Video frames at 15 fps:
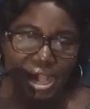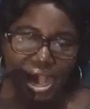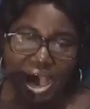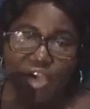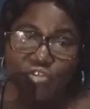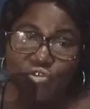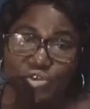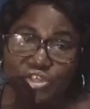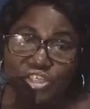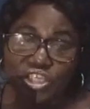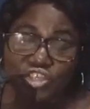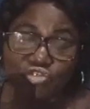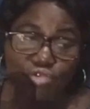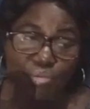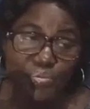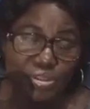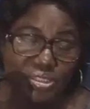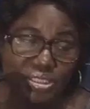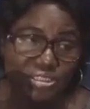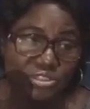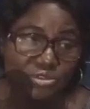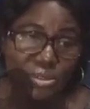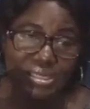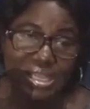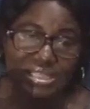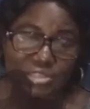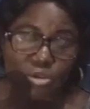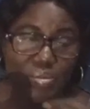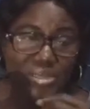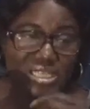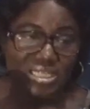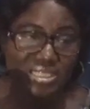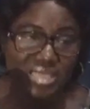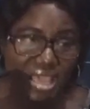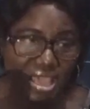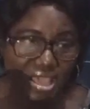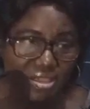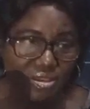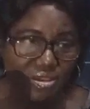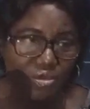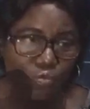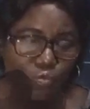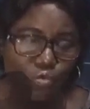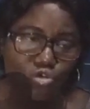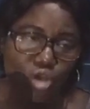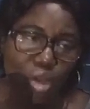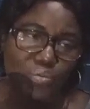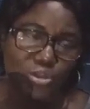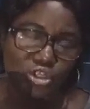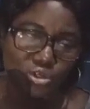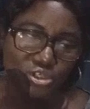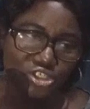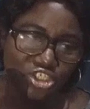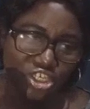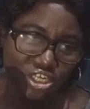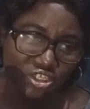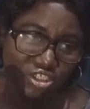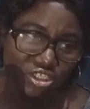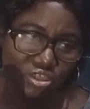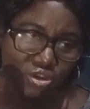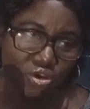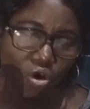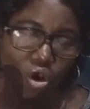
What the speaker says: how you distribute it so that community A will not be shortchanged